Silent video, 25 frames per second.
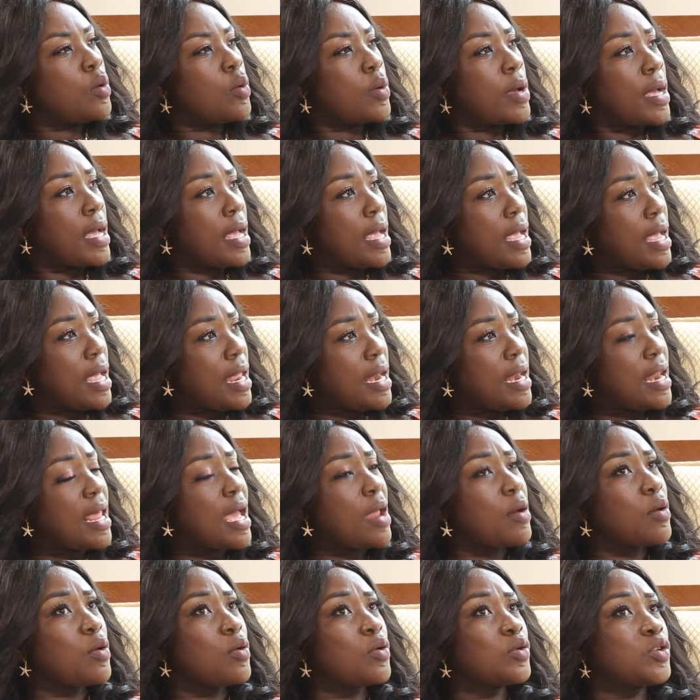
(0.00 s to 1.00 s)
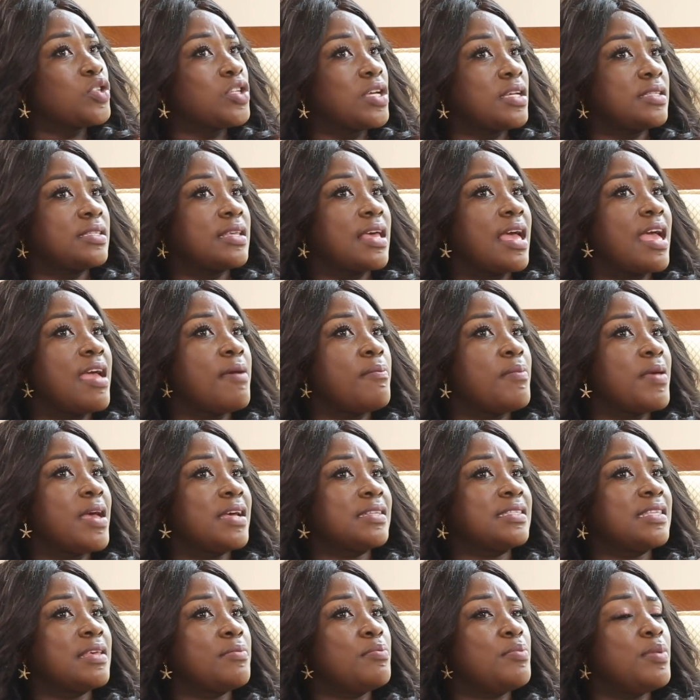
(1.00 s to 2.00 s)
Okay, na no no chese
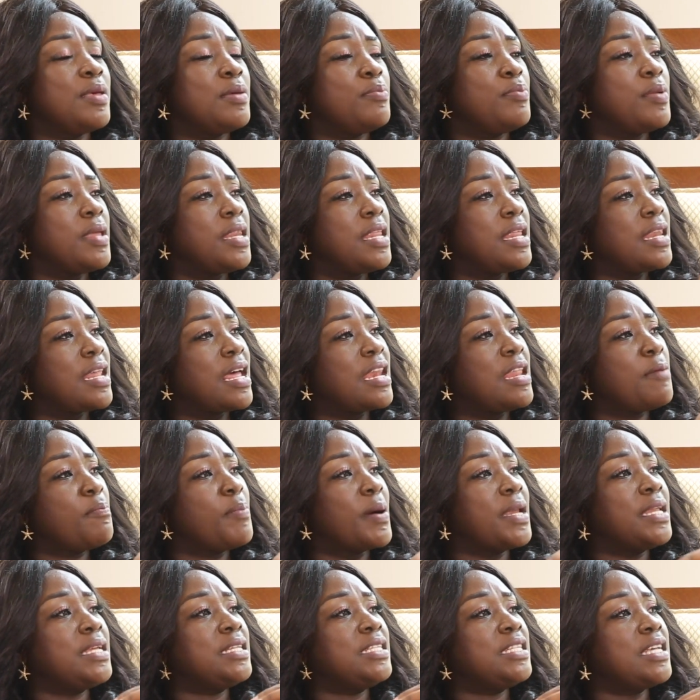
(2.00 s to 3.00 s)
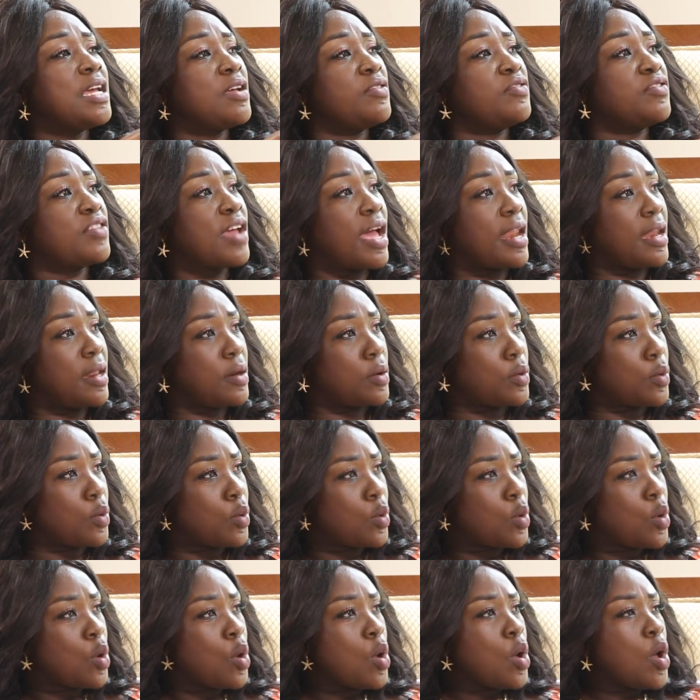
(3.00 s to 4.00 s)
ebia se bibi ni na nipa ni di aduane
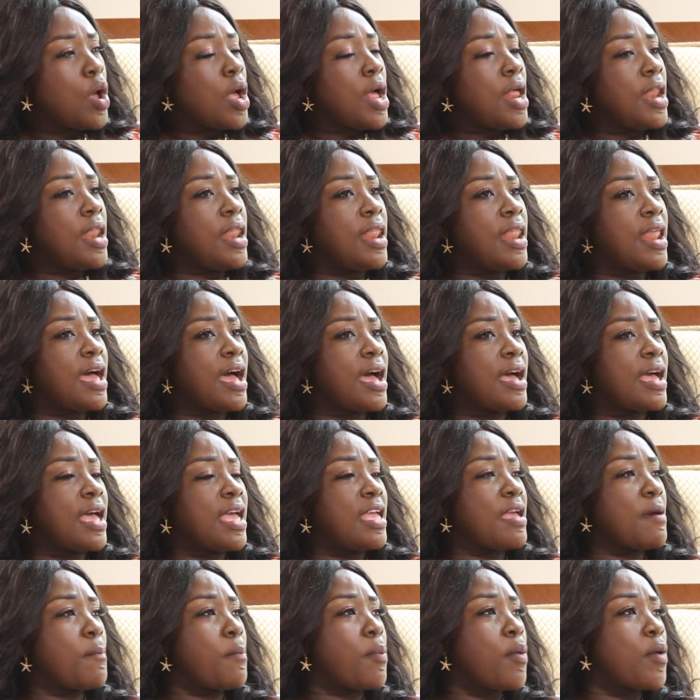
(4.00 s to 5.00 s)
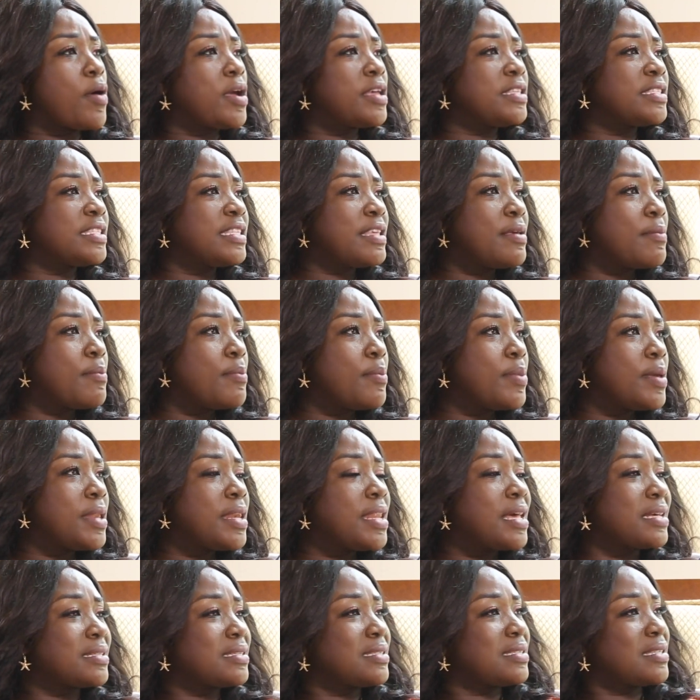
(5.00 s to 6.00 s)
no. Na eye poison bi
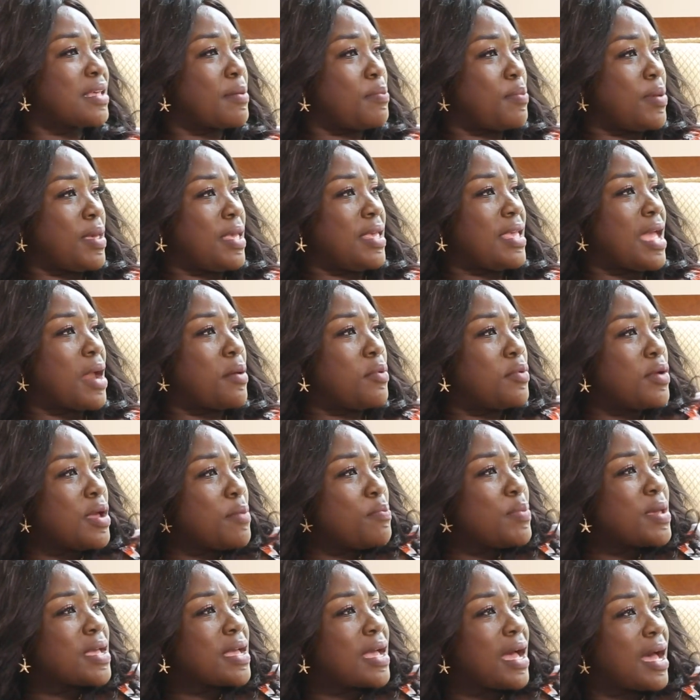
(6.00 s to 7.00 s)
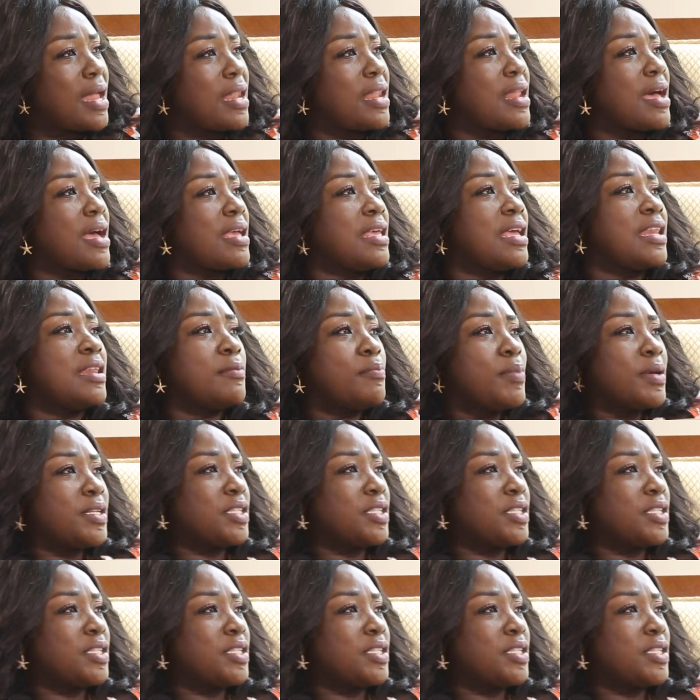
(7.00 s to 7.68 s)
na sebe yare bi kana ye de